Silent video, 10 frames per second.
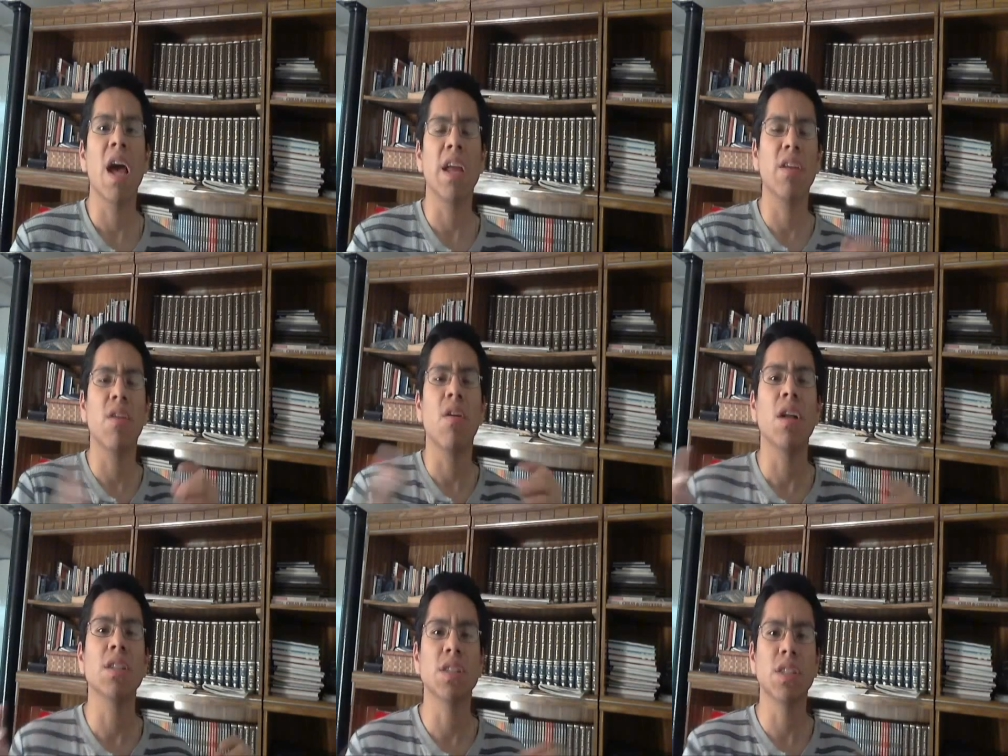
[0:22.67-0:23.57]
You know,
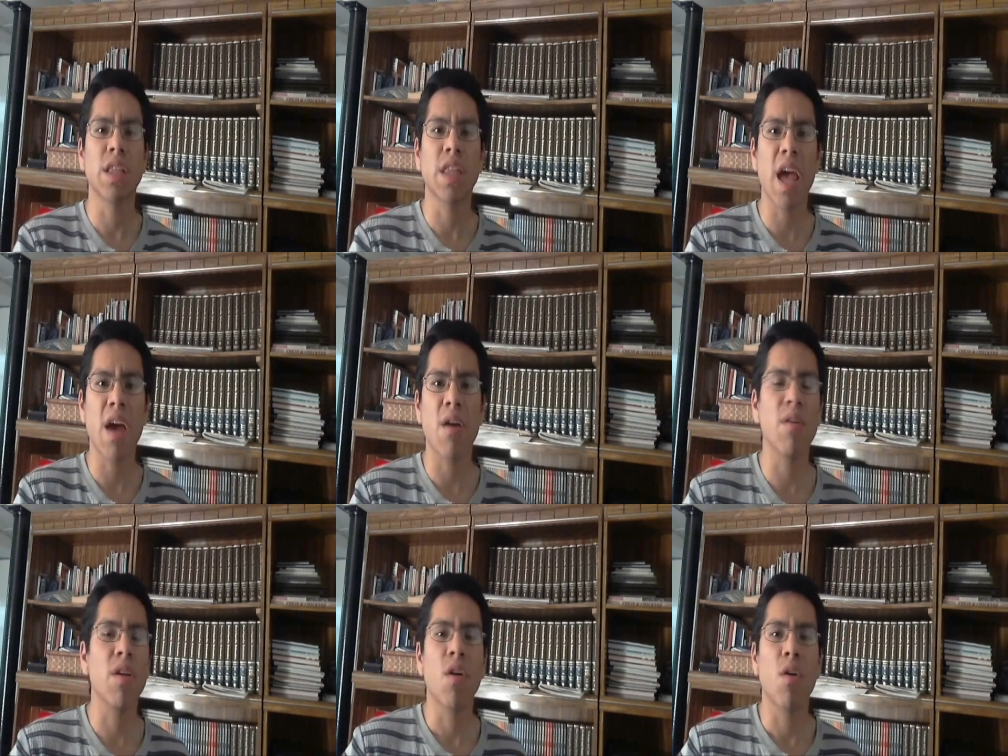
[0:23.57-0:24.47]
I'll just sit
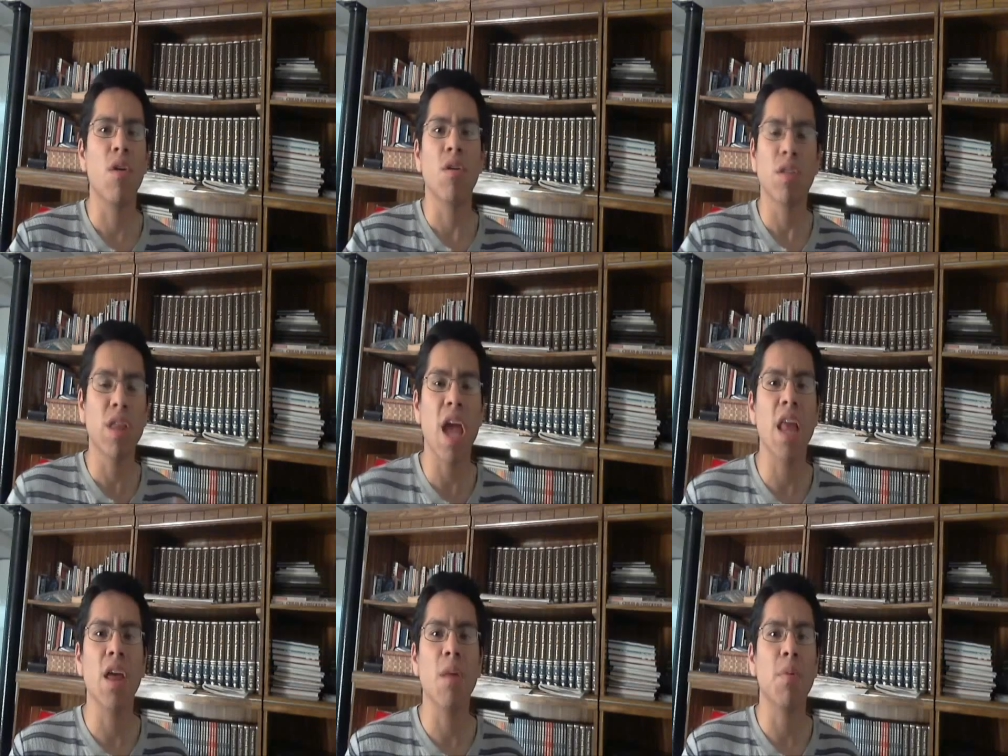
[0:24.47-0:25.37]
down or
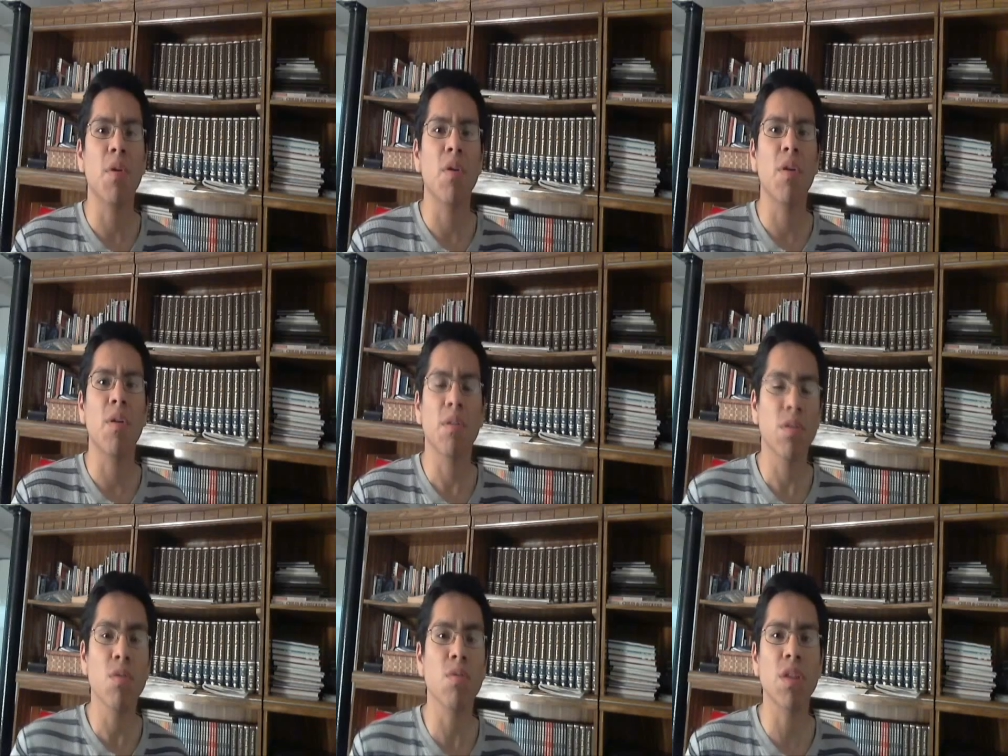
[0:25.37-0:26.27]
stand up or
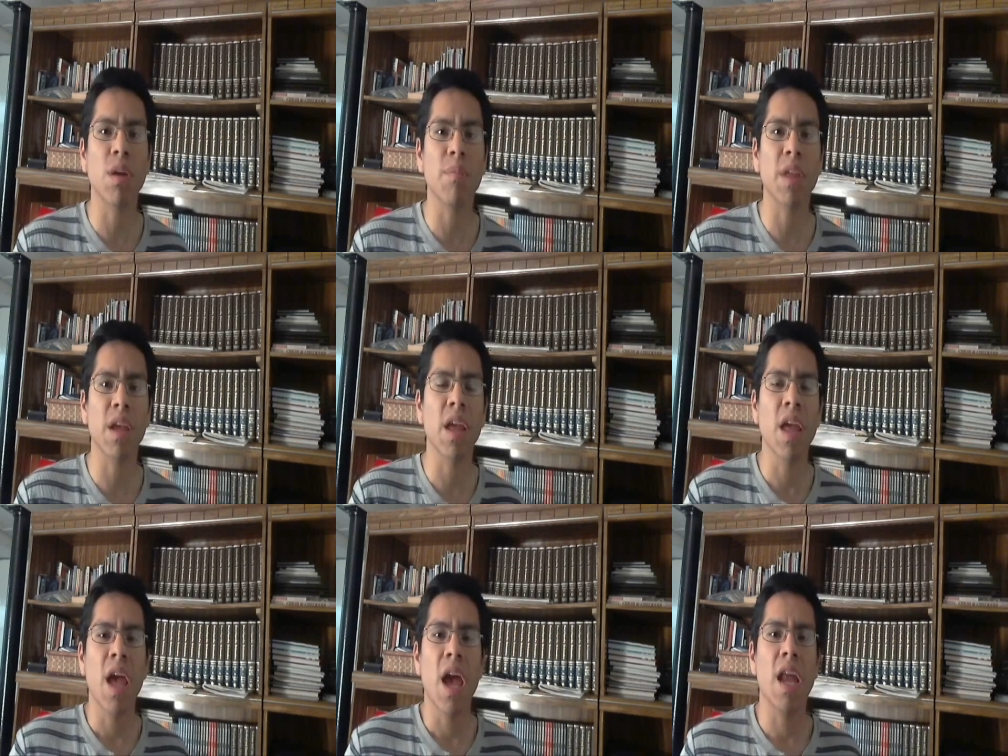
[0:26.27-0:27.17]
do something
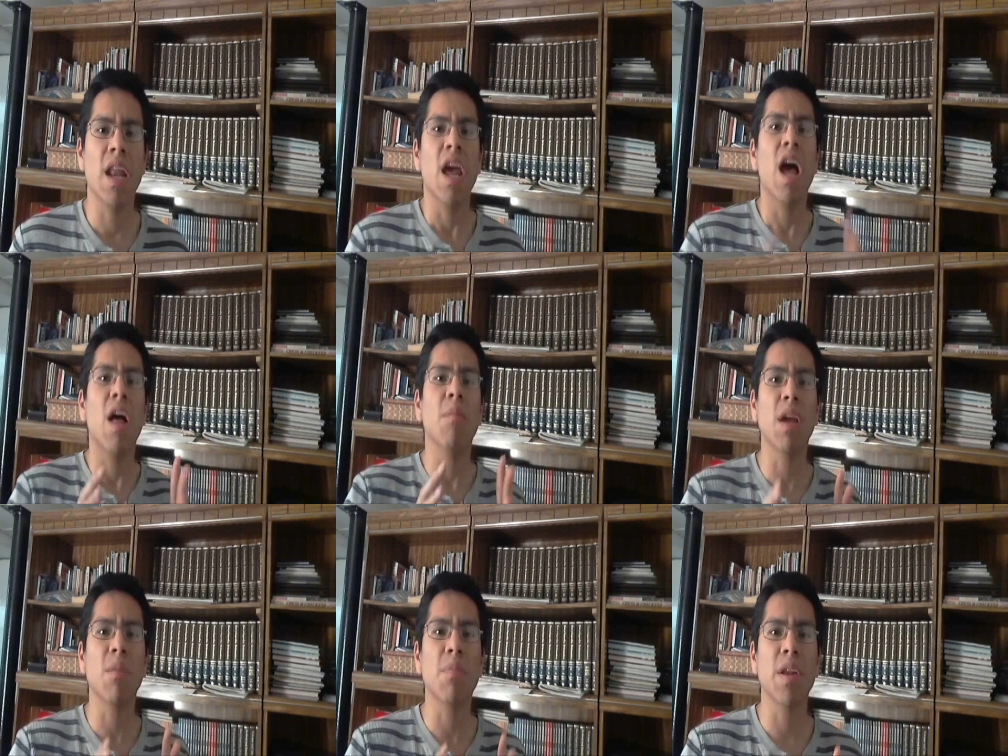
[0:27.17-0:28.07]
and I'll
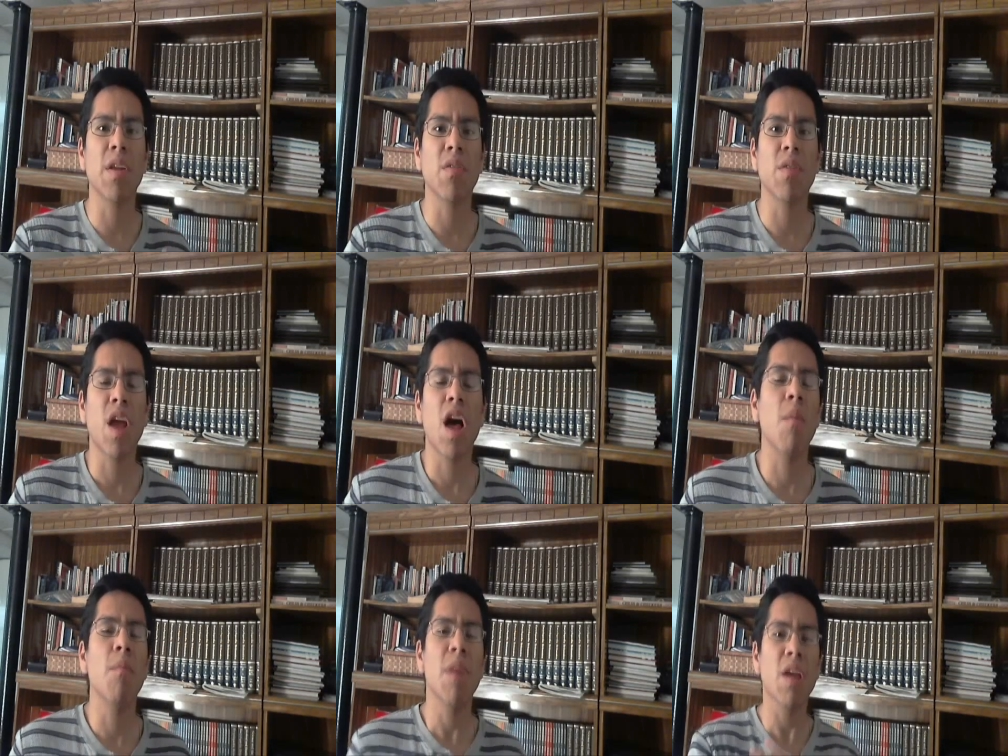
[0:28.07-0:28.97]
make a video of it.
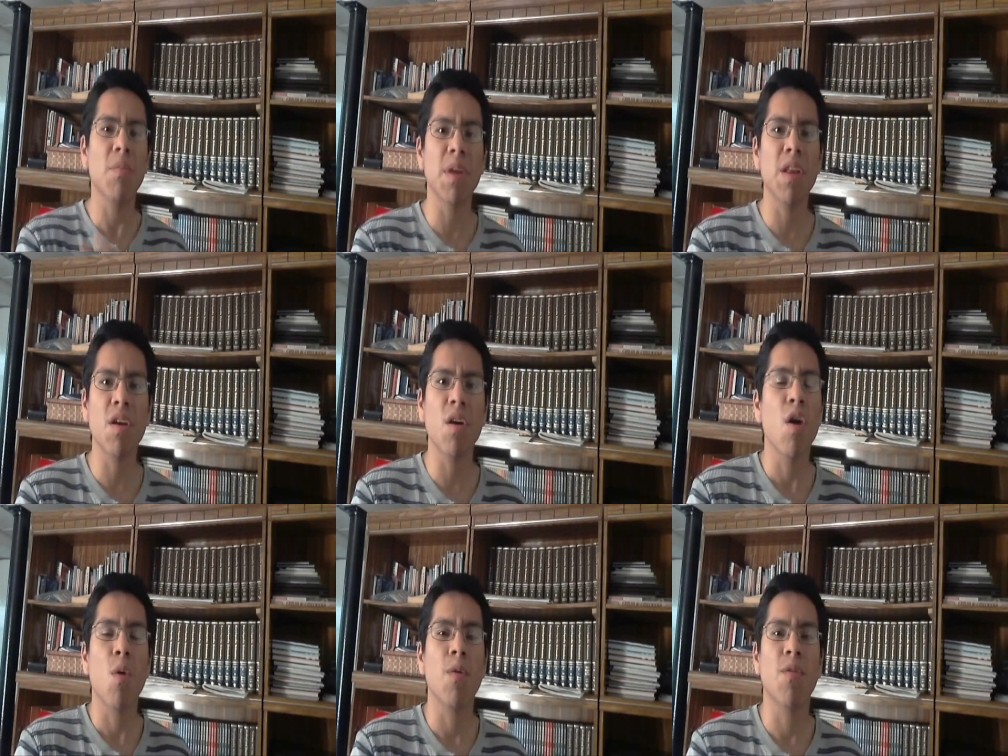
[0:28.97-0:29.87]
I'll make a video
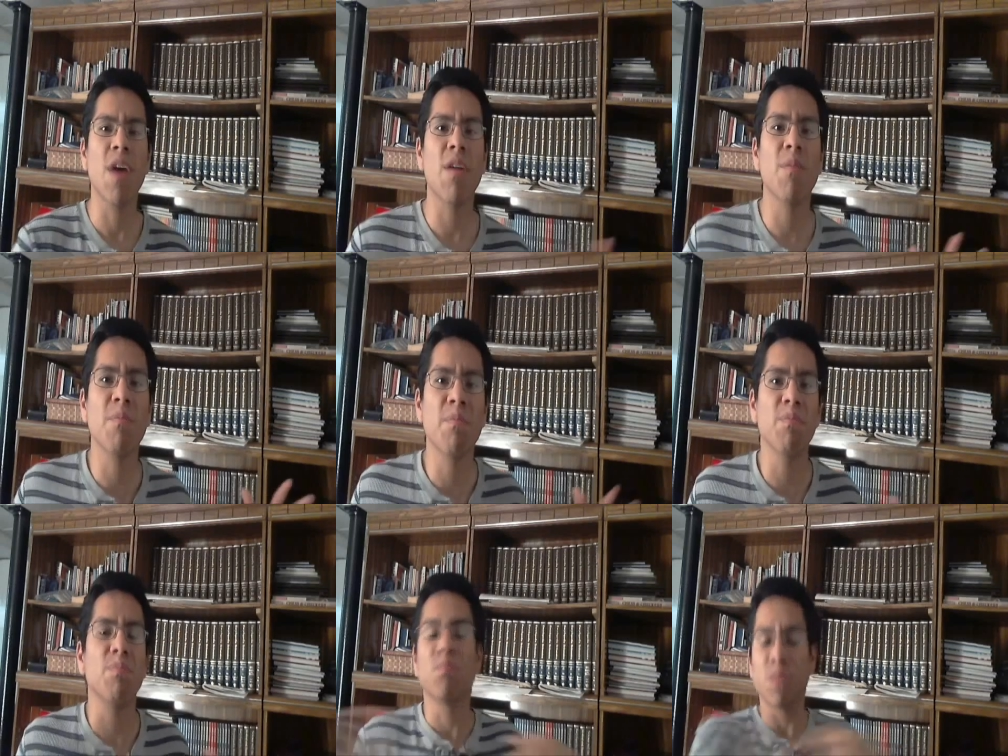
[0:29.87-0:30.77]
without...
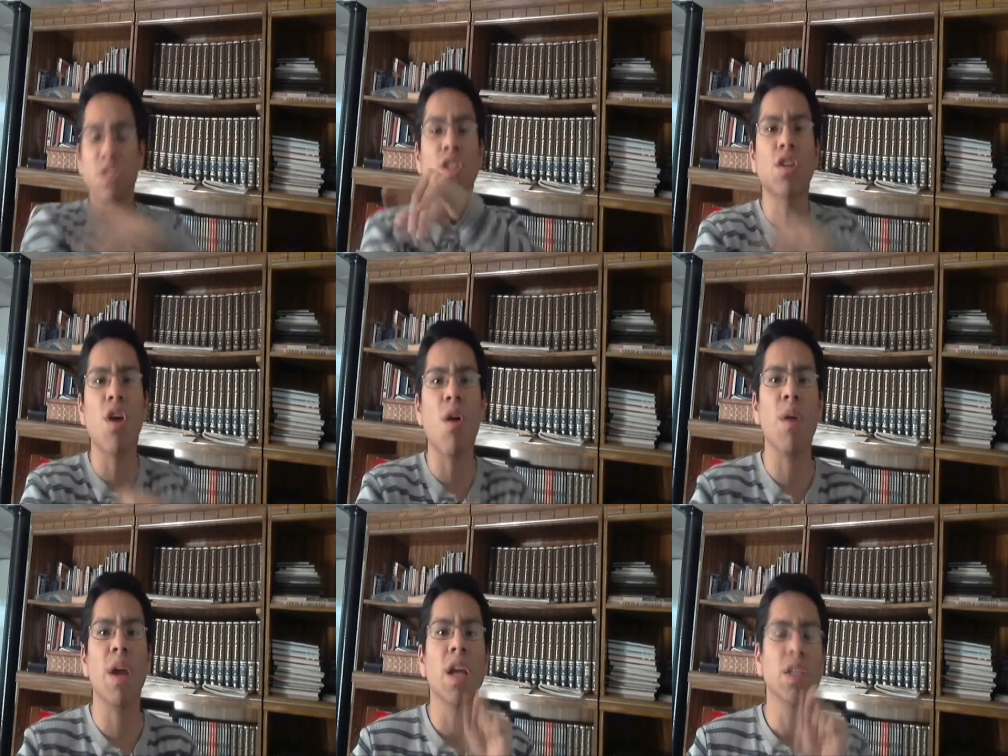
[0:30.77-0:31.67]
Just
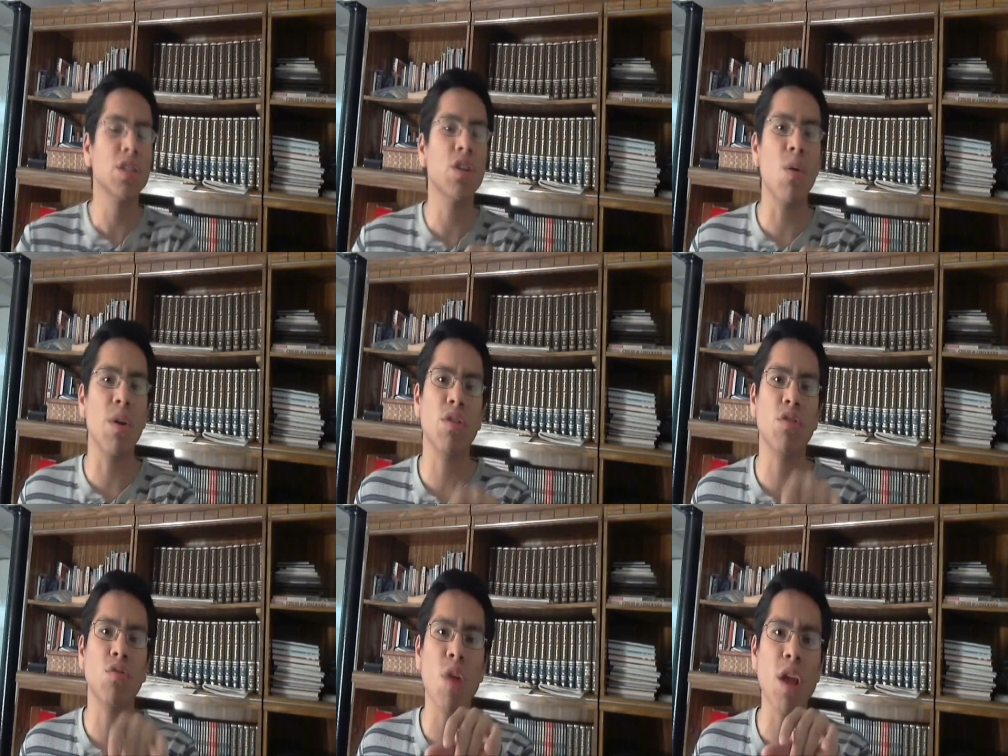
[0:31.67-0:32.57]
going, just going
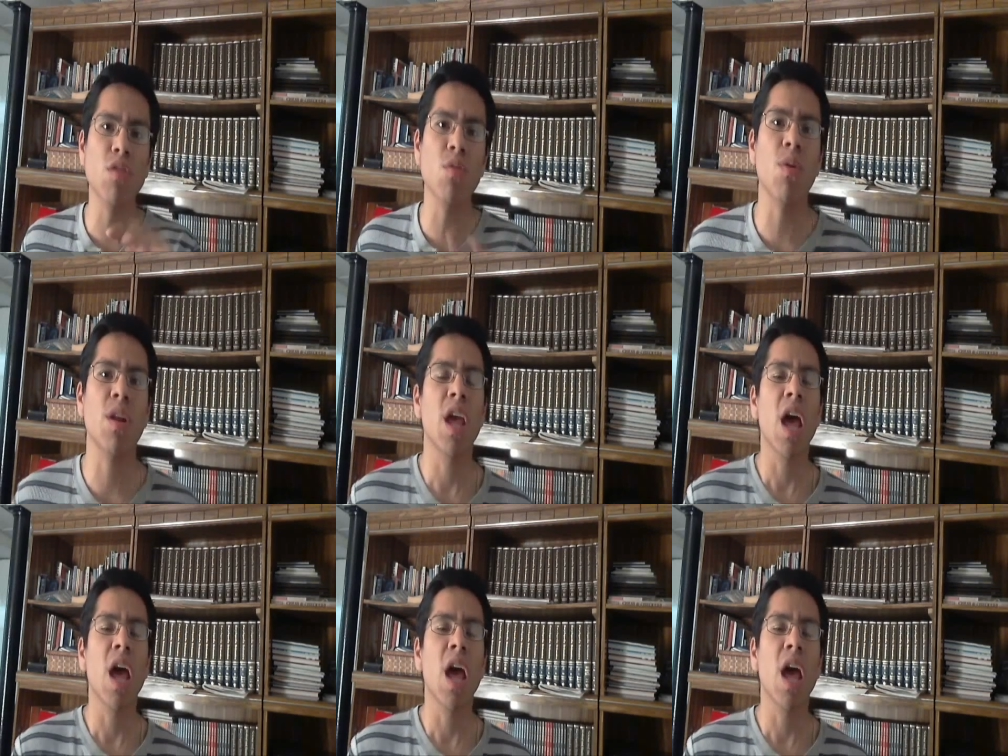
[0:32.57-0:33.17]
straight through it.